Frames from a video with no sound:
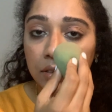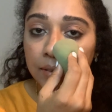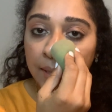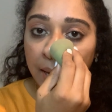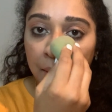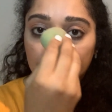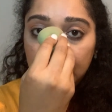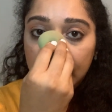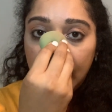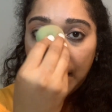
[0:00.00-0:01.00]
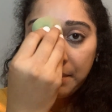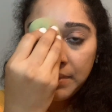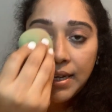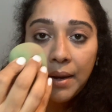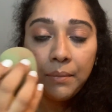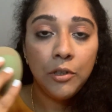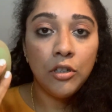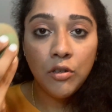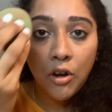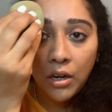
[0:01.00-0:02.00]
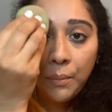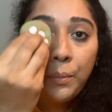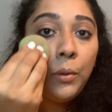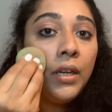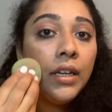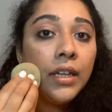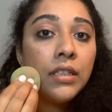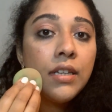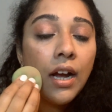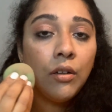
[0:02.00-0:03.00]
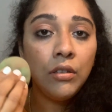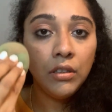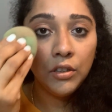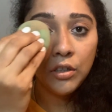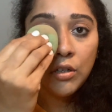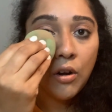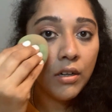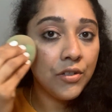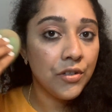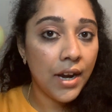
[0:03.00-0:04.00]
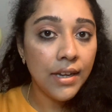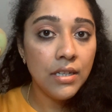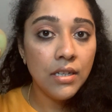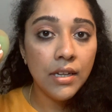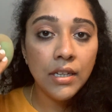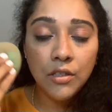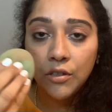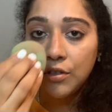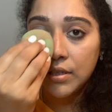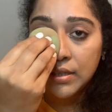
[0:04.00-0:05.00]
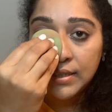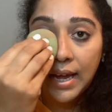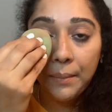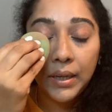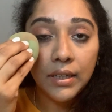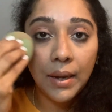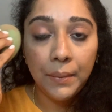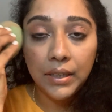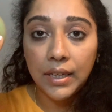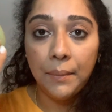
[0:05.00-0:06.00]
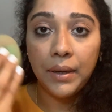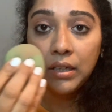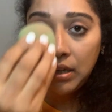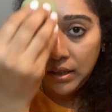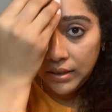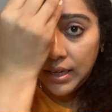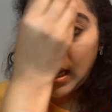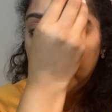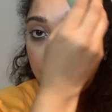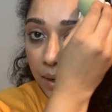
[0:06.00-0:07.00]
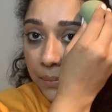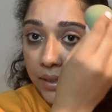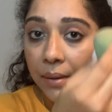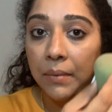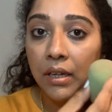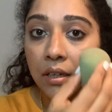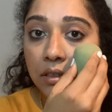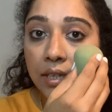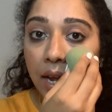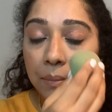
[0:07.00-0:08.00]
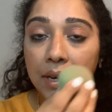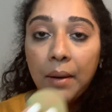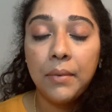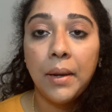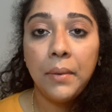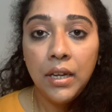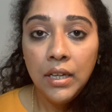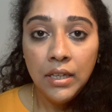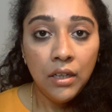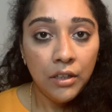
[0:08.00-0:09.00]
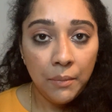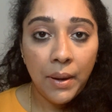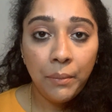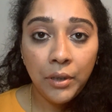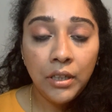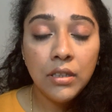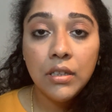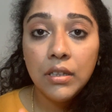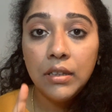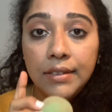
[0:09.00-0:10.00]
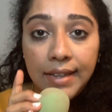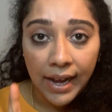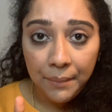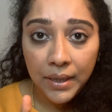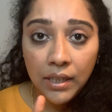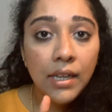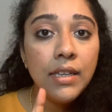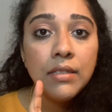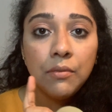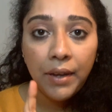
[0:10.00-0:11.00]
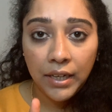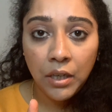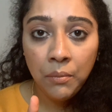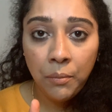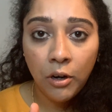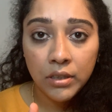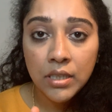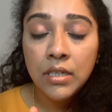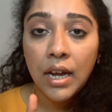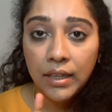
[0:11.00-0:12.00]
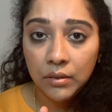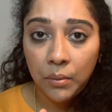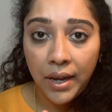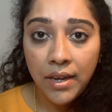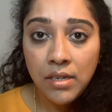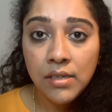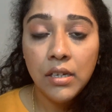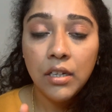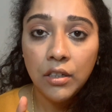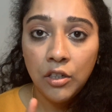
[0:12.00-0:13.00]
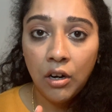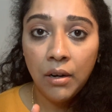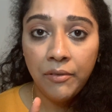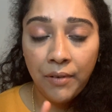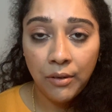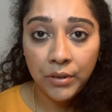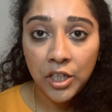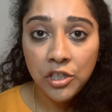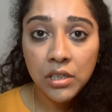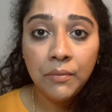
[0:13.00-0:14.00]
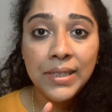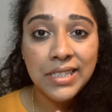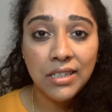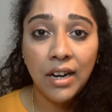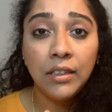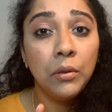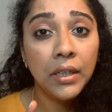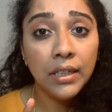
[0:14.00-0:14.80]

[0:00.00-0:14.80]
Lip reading: dab, dab, dab. You're not pulling it down, you're not dragging it, you're just dabbing, dabbing, dabbing, dab, dab, dab, dab, dab, dab. Remember, dabbing is very important, otherwise your foundation will start looking